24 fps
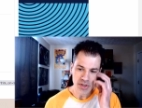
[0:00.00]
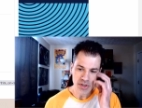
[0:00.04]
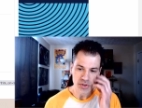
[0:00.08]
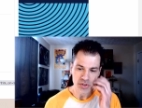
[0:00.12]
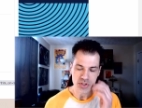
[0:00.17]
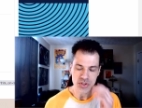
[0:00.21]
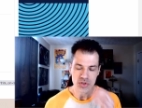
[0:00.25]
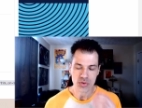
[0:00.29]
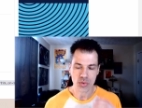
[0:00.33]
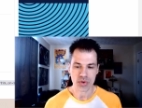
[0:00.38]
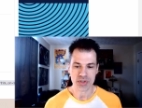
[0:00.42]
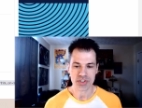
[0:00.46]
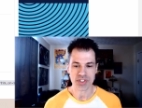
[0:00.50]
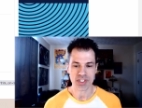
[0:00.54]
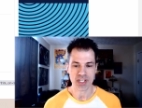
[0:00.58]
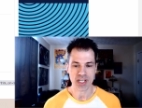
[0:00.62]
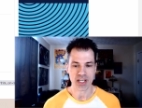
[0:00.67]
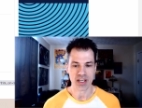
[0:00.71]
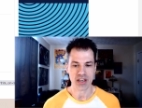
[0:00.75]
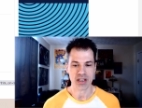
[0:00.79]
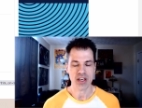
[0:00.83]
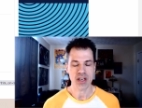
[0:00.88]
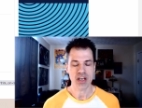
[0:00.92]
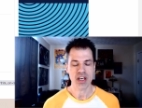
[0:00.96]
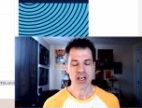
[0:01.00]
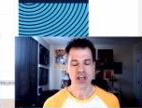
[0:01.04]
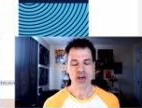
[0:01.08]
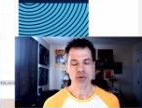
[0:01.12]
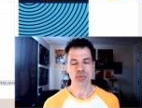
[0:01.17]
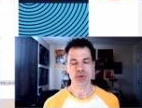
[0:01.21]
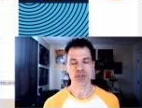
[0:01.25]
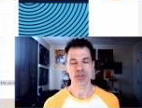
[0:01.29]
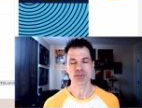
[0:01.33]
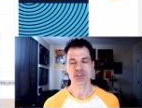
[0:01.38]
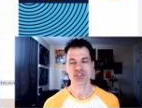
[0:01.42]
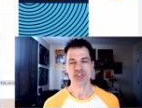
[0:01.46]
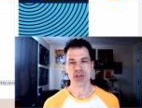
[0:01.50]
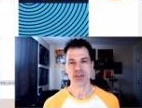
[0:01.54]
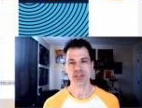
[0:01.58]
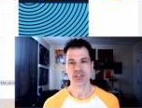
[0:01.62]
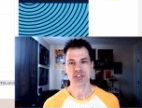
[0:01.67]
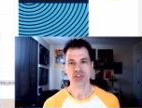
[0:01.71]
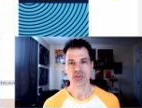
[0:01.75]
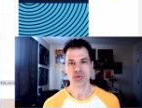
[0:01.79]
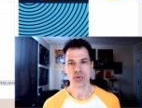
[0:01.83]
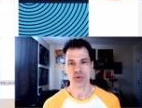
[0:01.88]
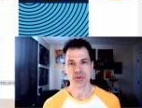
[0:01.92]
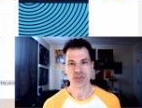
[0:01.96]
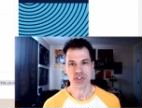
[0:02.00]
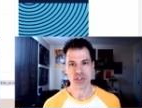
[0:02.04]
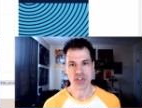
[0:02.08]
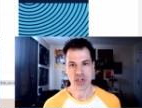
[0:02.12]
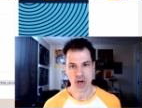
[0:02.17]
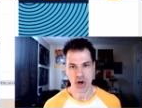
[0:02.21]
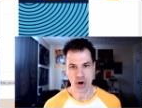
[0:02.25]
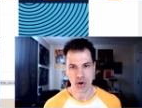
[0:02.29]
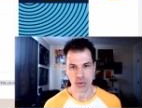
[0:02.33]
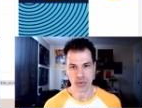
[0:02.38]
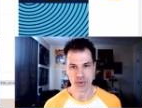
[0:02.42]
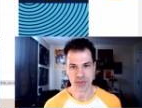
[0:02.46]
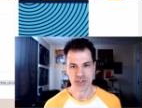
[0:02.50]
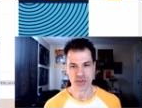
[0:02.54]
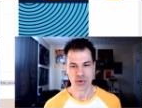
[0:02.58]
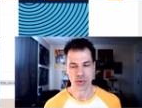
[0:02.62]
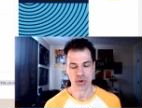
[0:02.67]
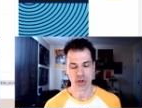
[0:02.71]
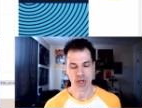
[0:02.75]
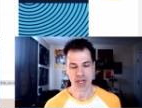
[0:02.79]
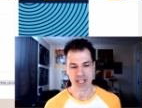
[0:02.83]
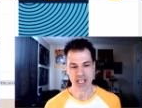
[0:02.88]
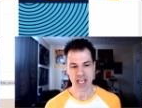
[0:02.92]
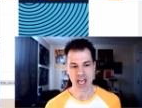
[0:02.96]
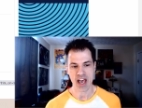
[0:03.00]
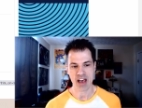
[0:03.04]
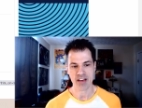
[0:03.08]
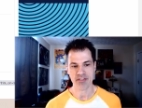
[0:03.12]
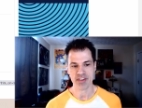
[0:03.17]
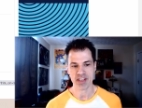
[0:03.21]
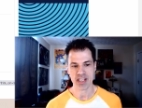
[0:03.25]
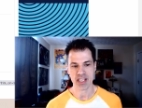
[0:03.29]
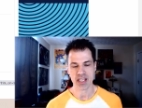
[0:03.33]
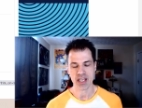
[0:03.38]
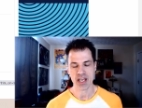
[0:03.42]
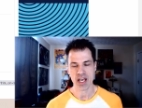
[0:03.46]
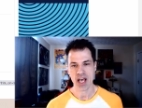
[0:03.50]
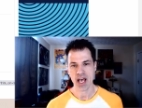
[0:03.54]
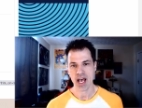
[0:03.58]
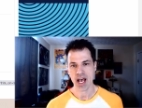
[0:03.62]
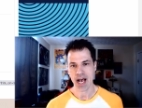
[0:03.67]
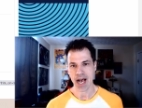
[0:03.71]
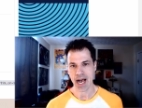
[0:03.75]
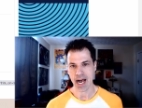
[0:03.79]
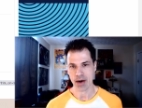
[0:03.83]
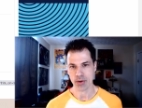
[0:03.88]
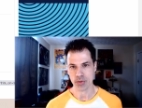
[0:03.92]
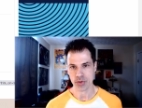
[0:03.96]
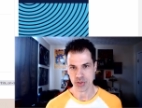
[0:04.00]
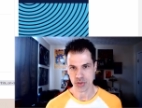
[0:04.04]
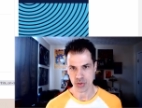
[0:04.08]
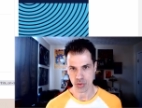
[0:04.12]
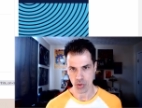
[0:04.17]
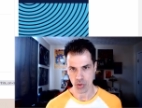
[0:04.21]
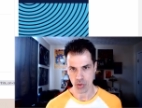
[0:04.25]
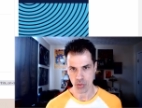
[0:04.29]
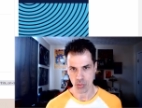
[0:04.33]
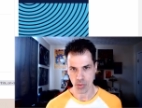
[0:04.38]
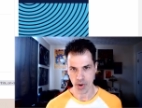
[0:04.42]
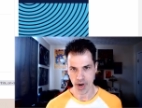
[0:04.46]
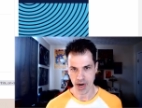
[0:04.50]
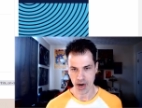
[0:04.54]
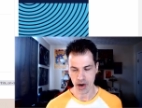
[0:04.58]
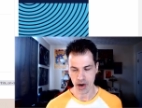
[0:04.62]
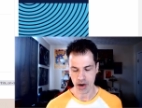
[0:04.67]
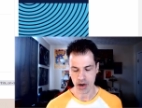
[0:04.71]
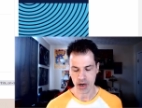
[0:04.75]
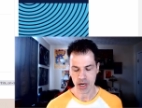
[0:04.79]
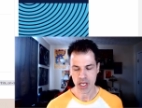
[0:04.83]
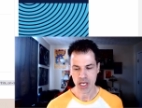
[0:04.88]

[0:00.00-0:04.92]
you're sourcing when you start to source coats or like heavy outdoor wear